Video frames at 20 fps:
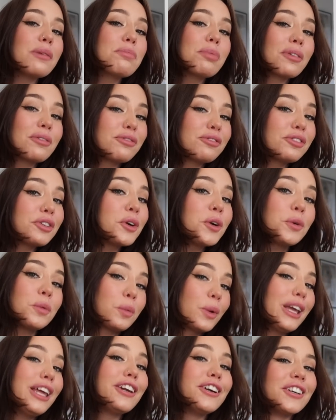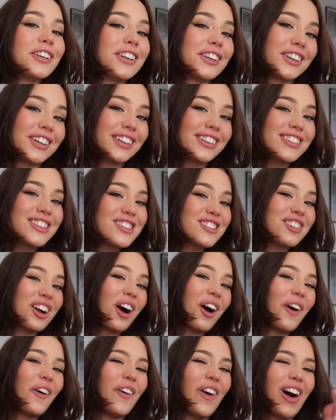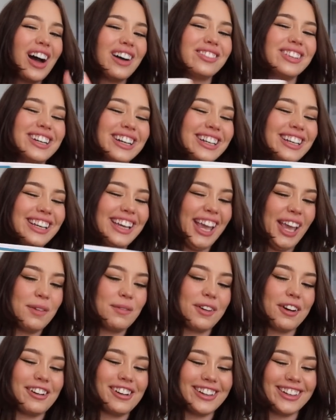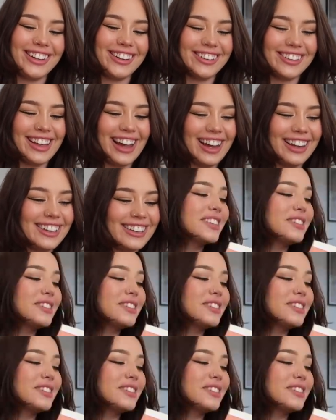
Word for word: I prefer Weiner, so I'm gonna keep calling her that.